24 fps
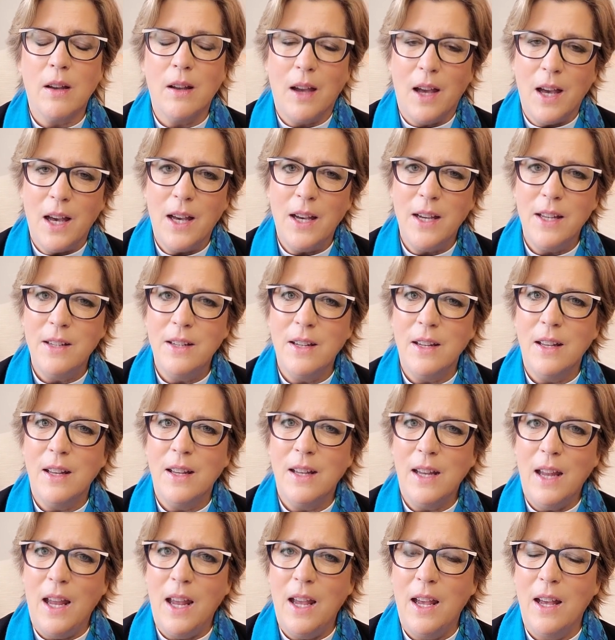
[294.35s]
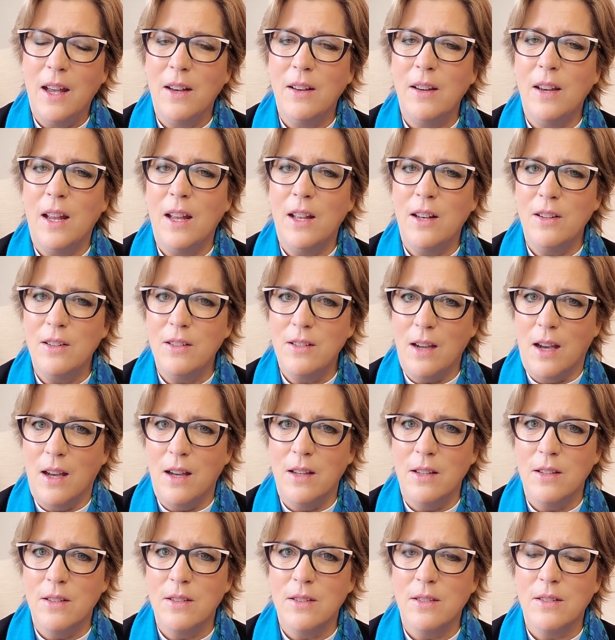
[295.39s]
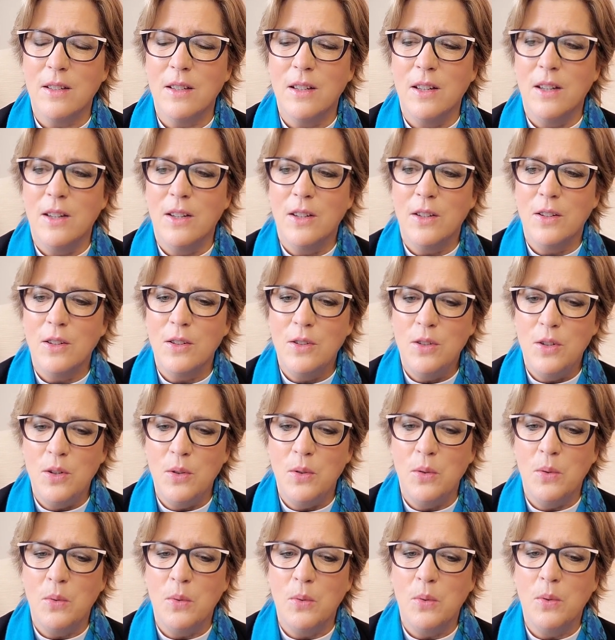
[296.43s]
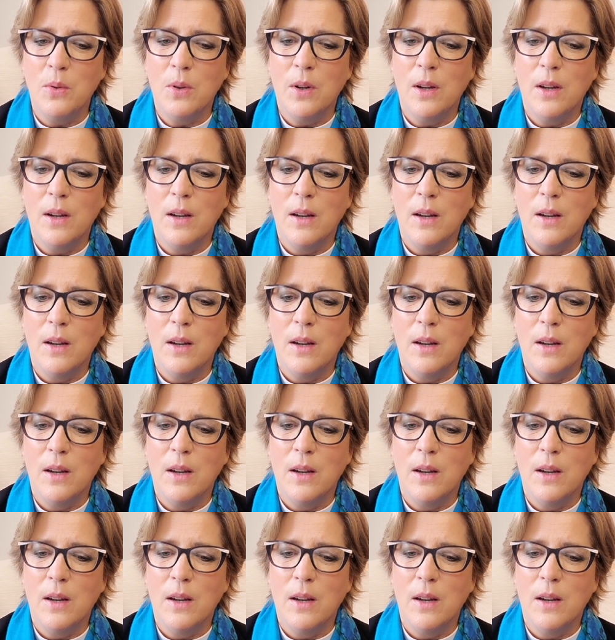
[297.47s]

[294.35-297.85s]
God can and does do